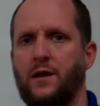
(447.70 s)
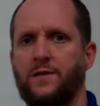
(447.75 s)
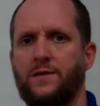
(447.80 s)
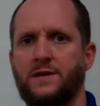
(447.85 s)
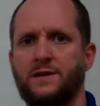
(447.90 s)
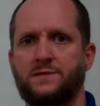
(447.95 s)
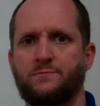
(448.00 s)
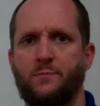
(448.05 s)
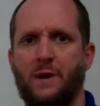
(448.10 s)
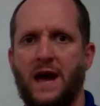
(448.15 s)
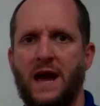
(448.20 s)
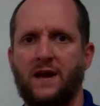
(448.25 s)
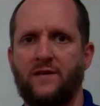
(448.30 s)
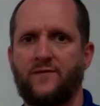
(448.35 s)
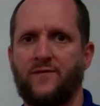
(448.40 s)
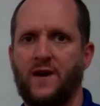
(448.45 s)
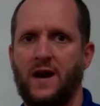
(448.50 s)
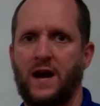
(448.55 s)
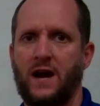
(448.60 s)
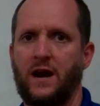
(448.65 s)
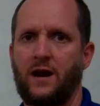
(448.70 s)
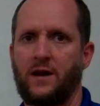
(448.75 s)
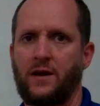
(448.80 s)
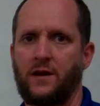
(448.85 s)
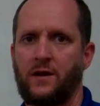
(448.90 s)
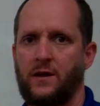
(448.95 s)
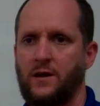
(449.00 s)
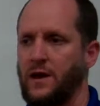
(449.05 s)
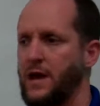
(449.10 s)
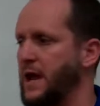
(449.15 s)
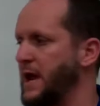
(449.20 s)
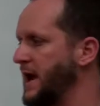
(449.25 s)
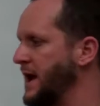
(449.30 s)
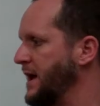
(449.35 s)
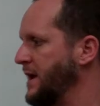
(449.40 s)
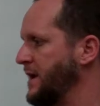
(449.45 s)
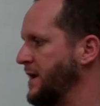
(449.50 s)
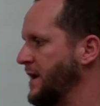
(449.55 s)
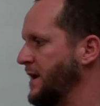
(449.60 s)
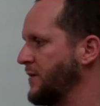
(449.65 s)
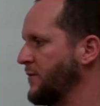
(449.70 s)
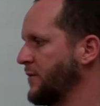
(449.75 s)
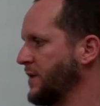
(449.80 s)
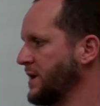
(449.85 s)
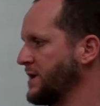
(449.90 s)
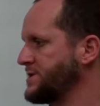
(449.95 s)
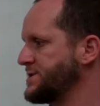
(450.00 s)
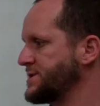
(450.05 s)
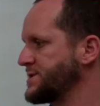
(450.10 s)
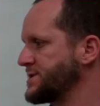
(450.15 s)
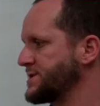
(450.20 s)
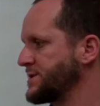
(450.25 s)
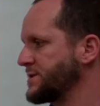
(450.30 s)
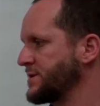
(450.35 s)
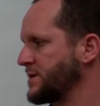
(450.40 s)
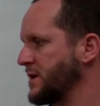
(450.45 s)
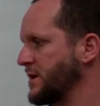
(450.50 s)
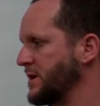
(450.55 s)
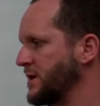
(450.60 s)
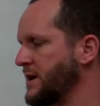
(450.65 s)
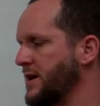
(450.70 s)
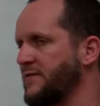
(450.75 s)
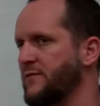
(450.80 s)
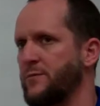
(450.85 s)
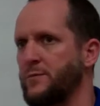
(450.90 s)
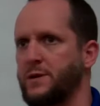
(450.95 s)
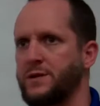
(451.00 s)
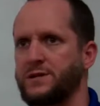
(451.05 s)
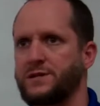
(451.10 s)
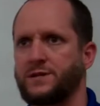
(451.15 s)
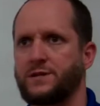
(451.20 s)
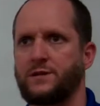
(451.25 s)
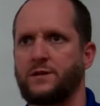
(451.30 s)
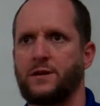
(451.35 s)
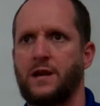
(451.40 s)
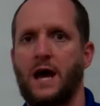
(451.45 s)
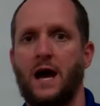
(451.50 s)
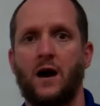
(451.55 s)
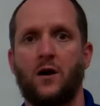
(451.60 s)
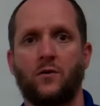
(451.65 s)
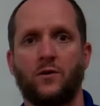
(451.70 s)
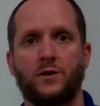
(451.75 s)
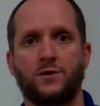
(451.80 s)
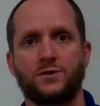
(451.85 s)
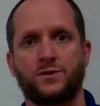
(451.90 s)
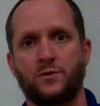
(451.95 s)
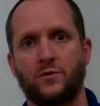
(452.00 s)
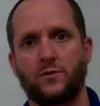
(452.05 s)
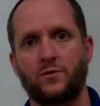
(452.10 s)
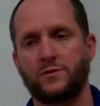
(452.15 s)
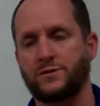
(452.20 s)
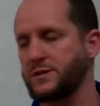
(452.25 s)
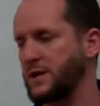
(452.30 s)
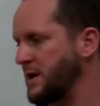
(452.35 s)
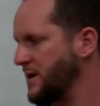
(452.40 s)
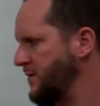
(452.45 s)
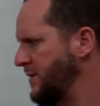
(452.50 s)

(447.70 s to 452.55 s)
this backfired, and a religious government now controls